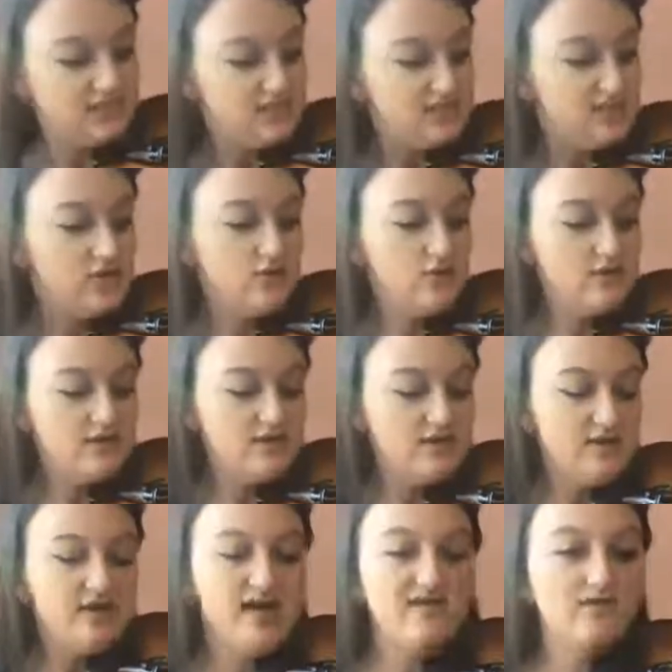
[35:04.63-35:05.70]
So
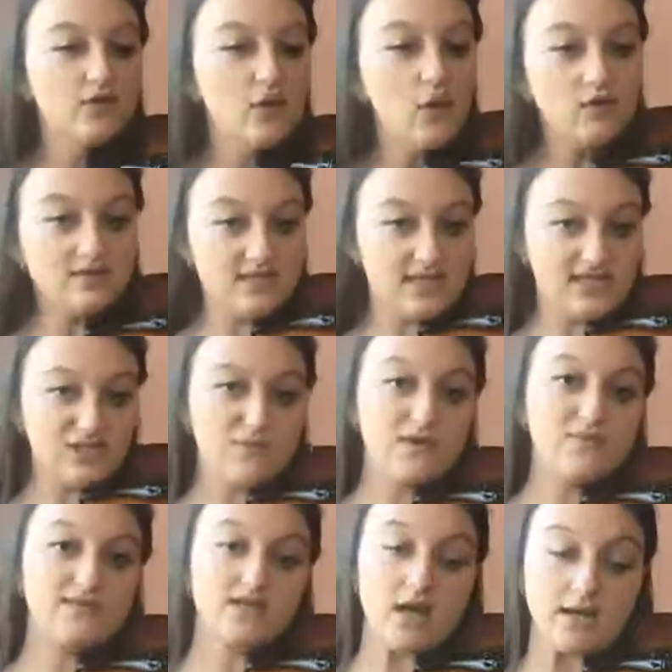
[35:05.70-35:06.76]
if you're holding it the
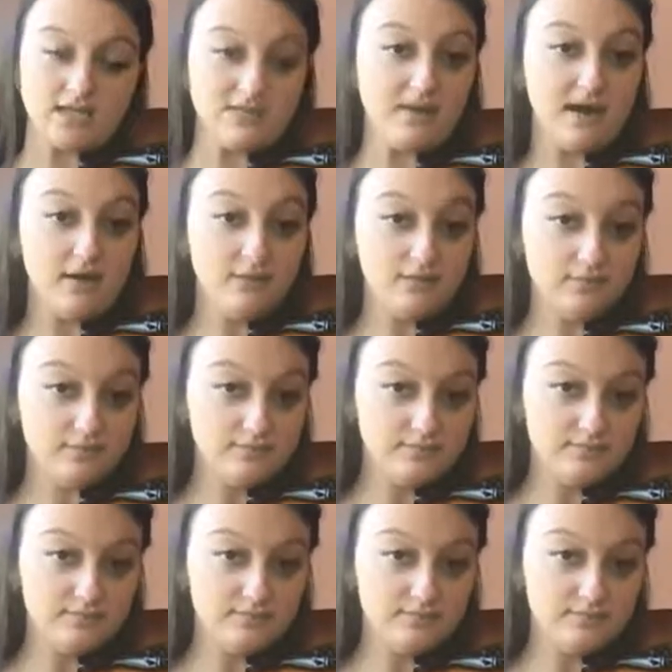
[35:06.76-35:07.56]
way we talked about,